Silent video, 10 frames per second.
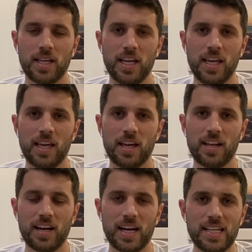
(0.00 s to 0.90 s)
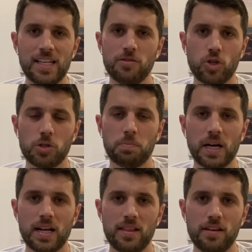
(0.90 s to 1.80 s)
And I didn't just
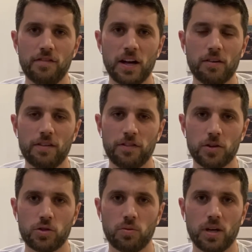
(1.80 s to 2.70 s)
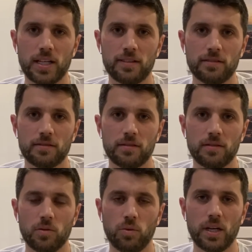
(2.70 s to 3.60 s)
buy the very first one.
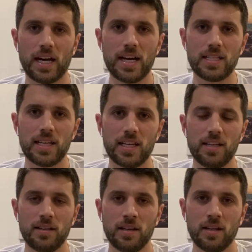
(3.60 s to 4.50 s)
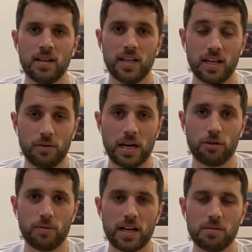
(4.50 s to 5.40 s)
What I did, and I
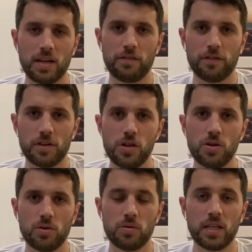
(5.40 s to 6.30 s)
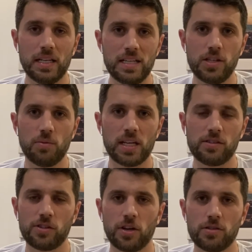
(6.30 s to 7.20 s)
would recommend for you, an easy way to
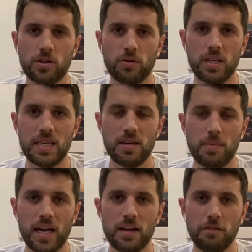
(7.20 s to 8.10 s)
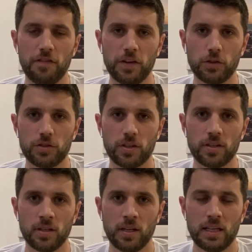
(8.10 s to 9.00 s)
start is go to eBay,
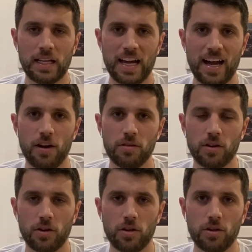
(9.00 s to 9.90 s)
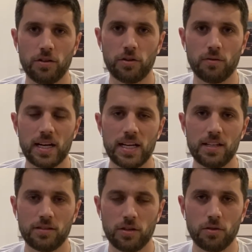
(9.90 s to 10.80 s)
filter out all the
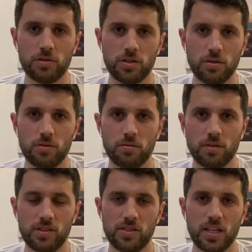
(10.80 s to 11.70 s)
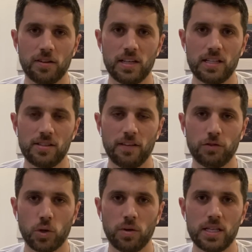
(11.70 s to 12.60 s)
grades, go to the series of
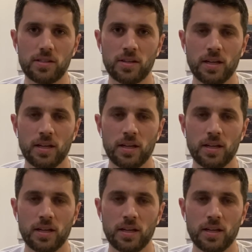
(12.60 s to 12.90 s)
choice,